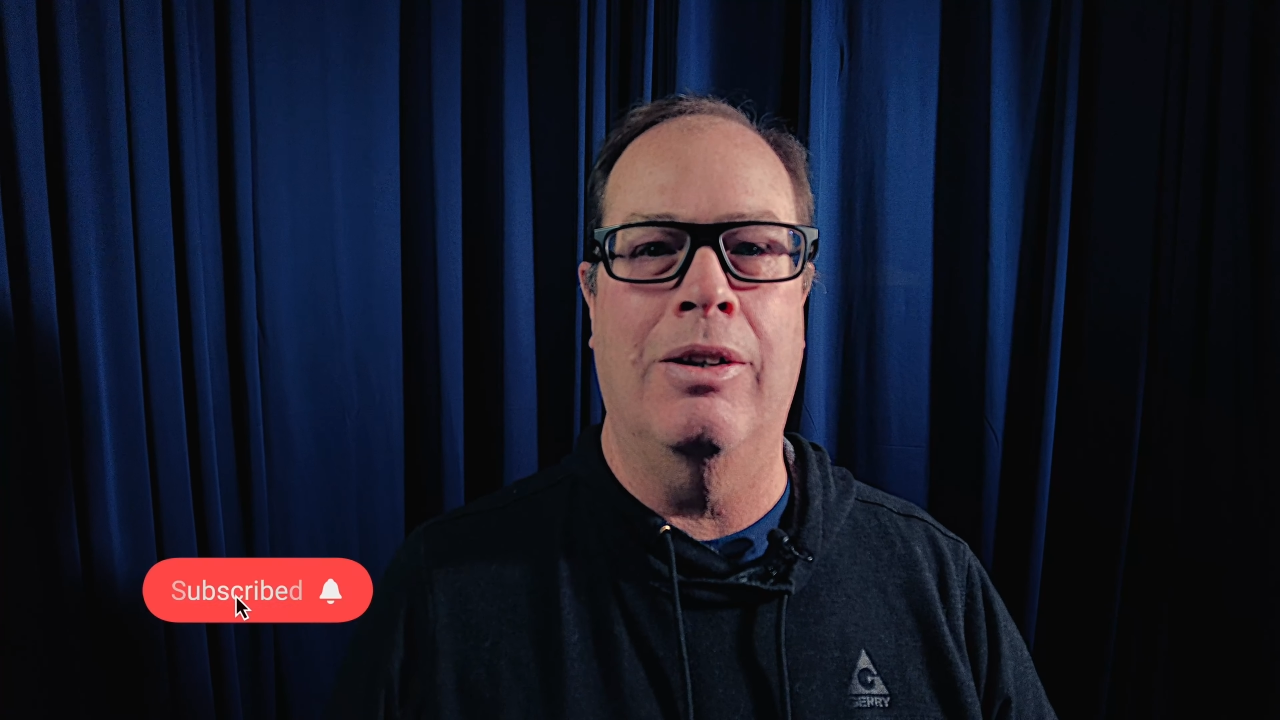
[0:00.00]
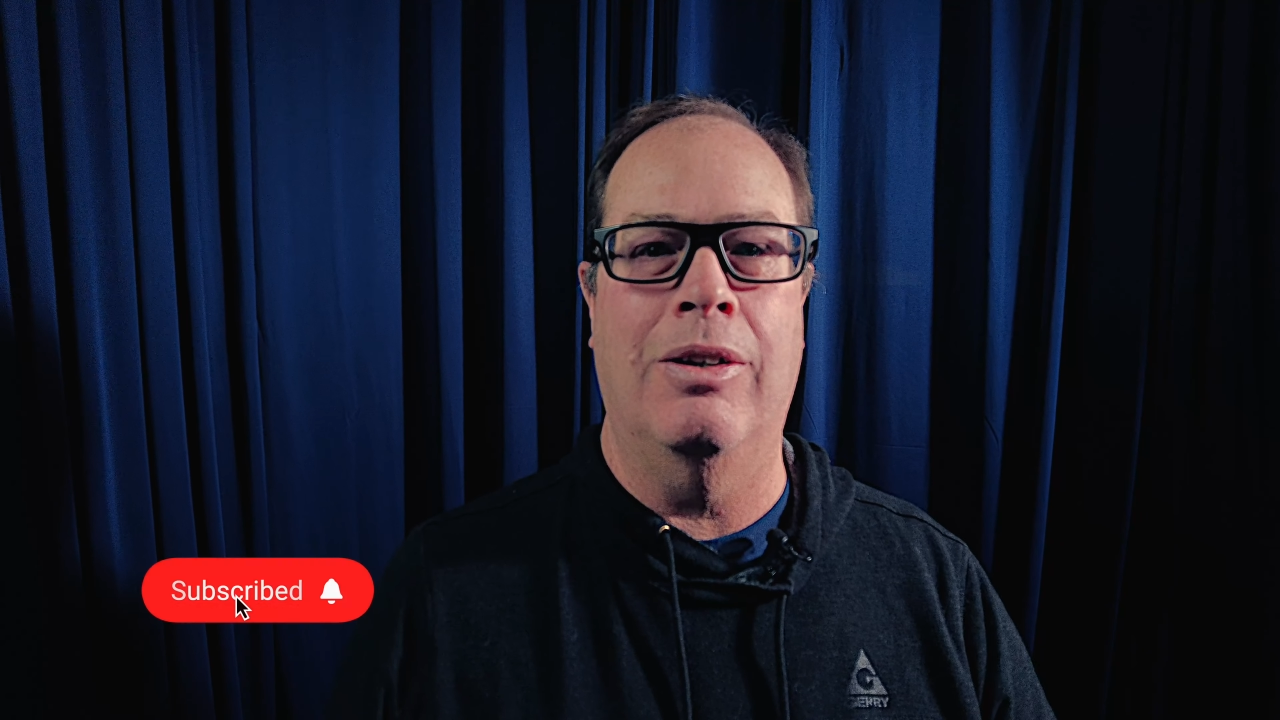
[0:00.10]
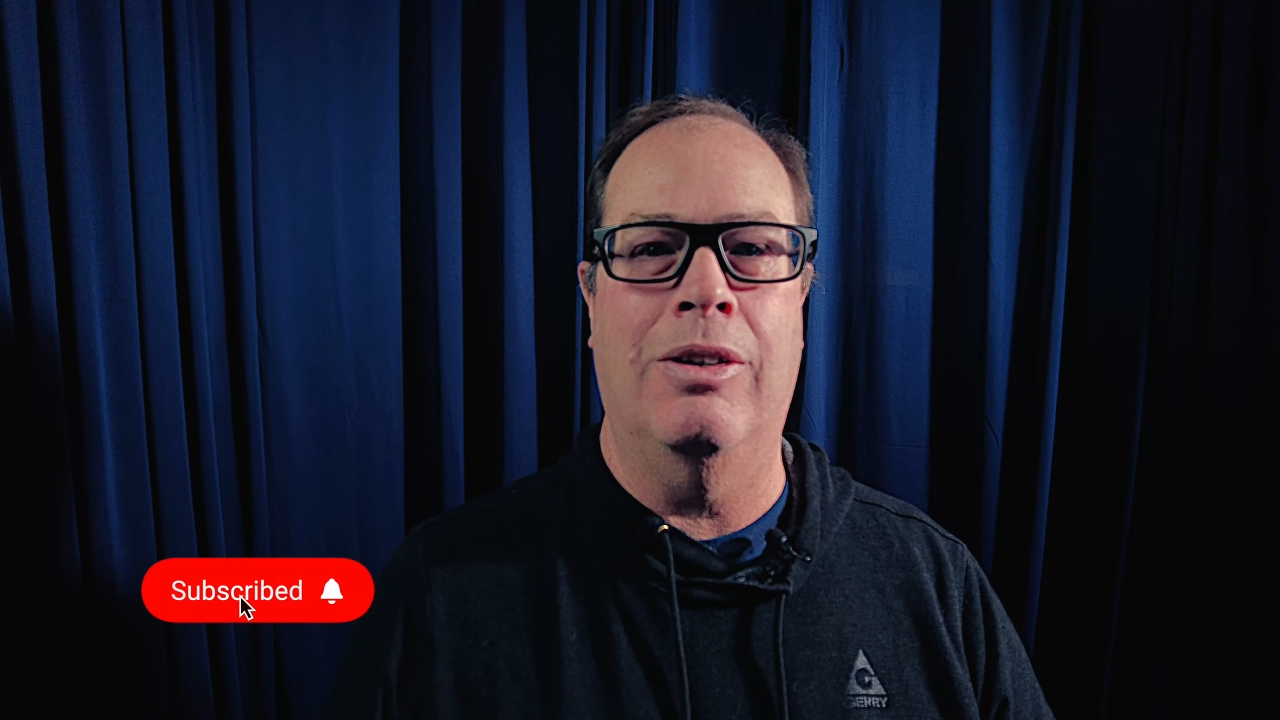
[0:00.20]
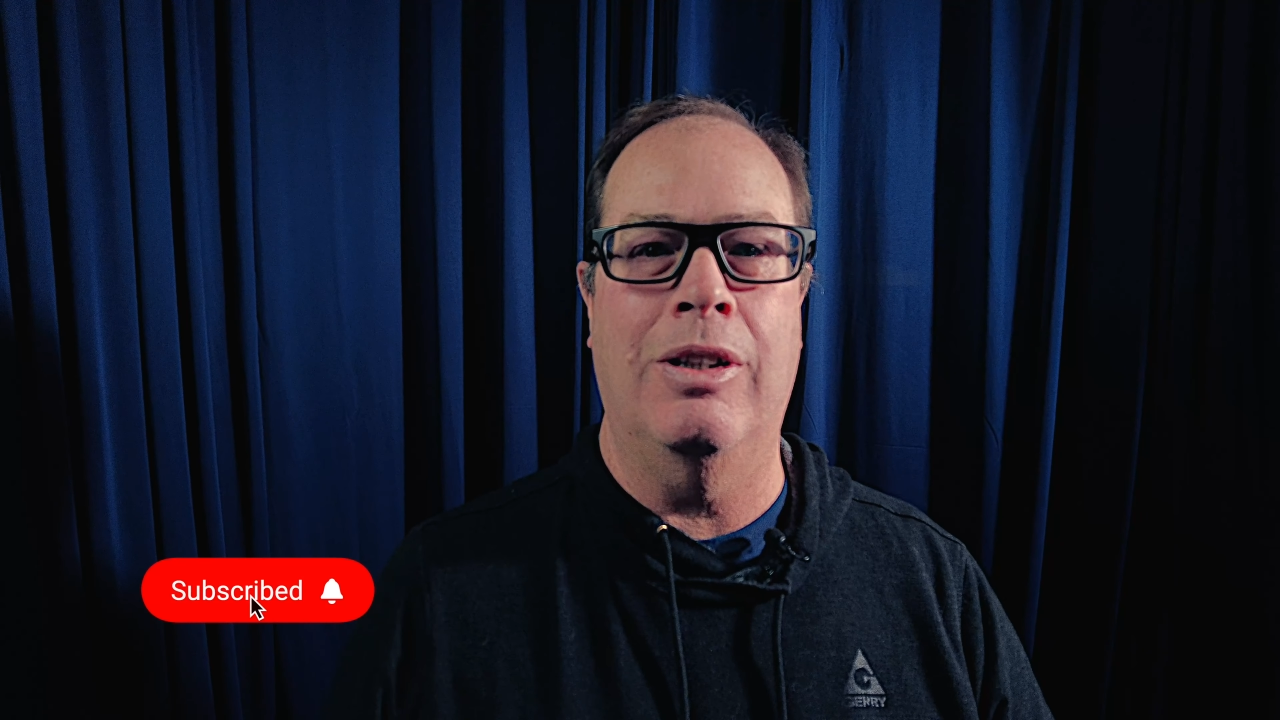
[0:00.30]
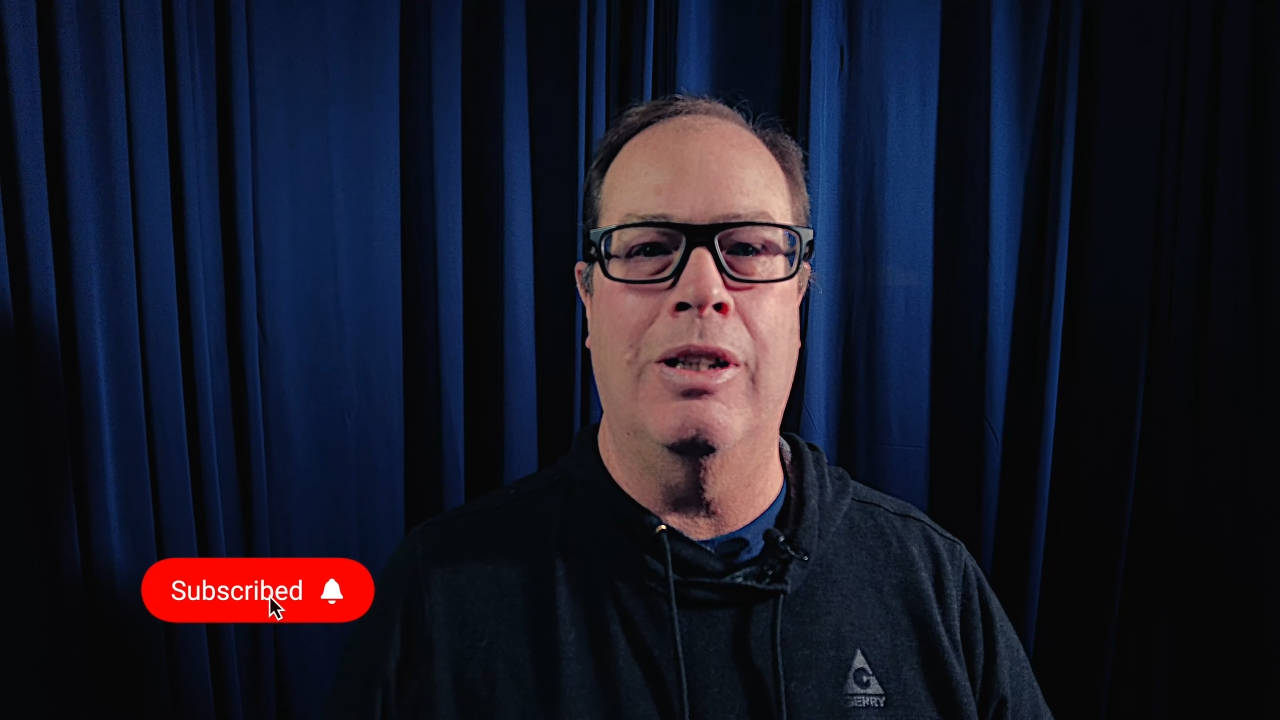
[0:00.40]

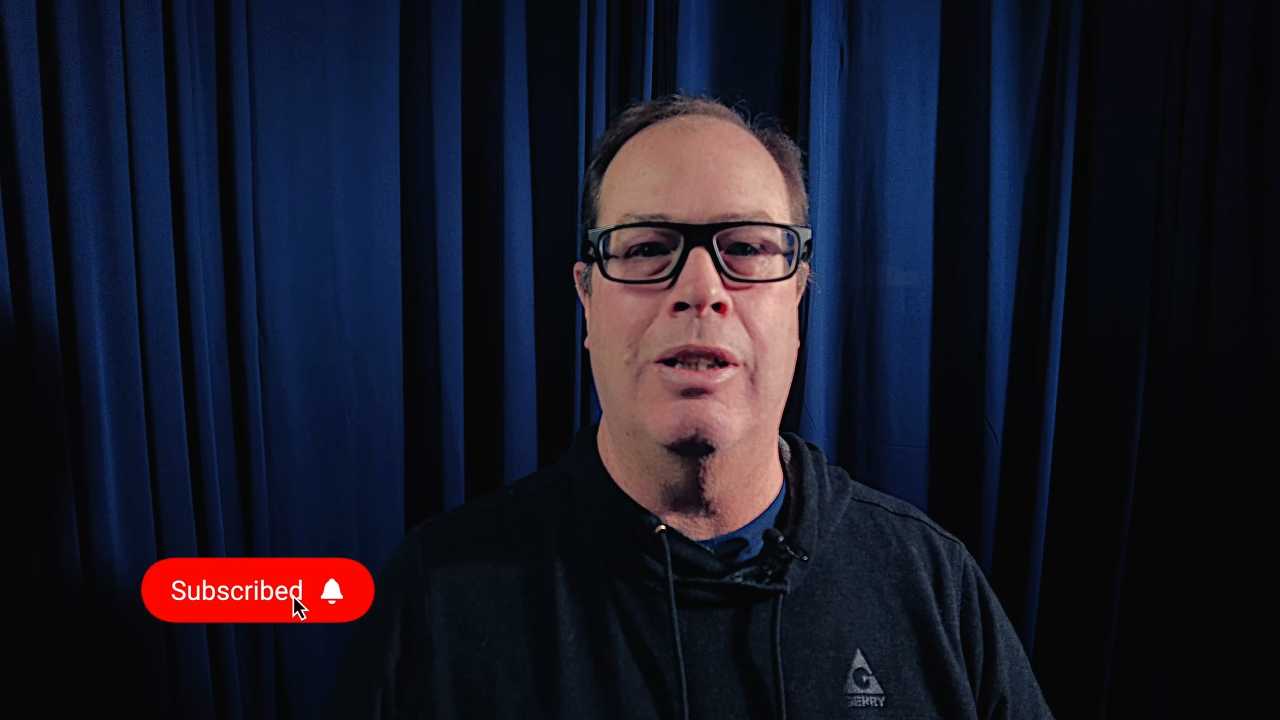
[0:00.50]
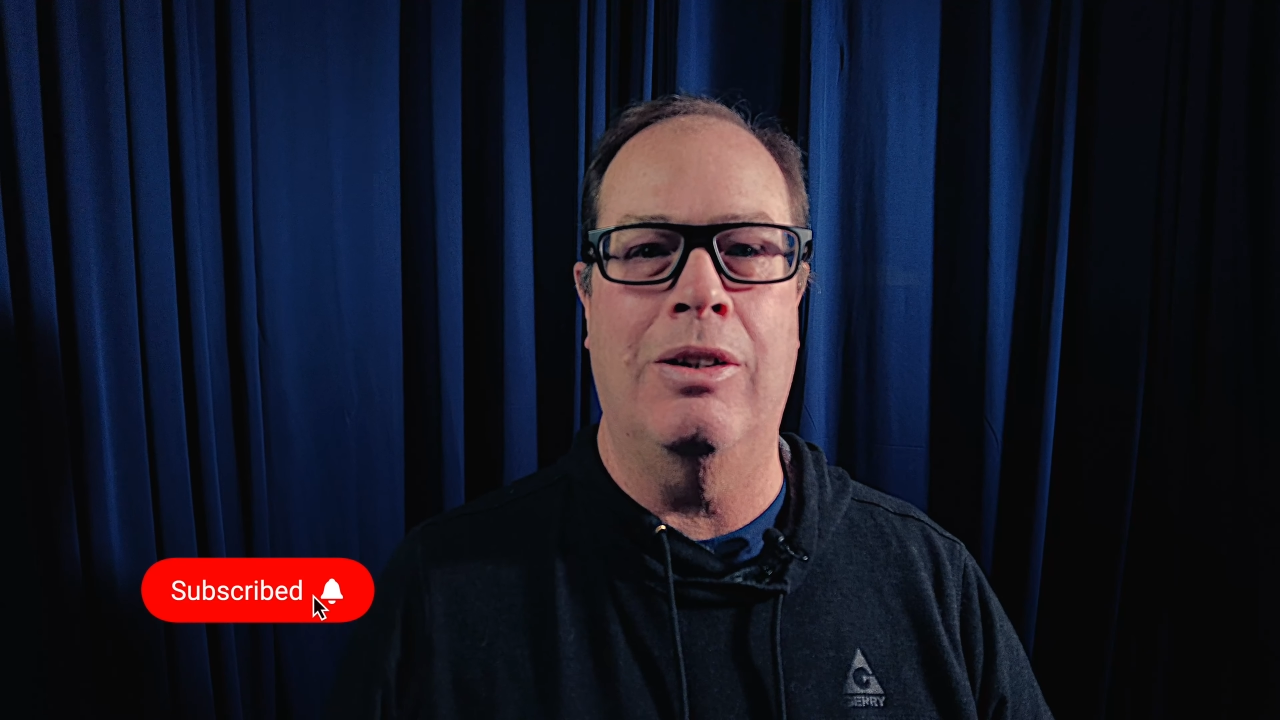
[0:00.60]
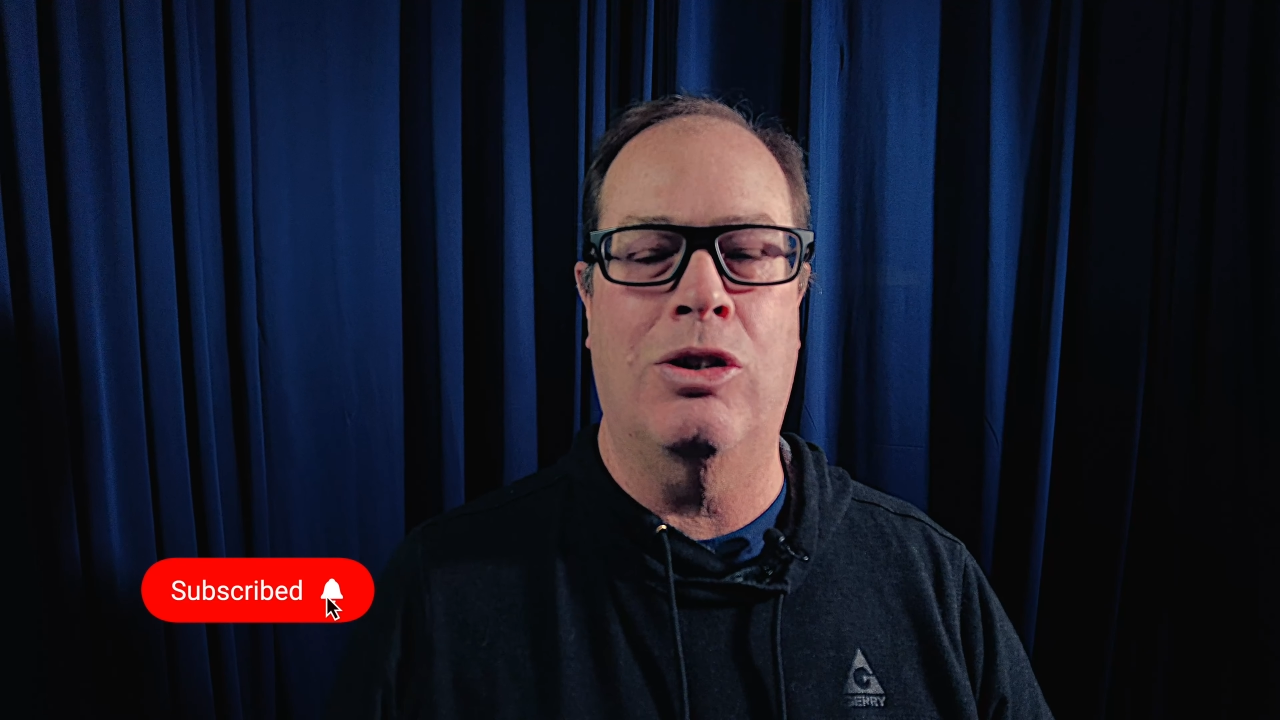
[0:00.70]
the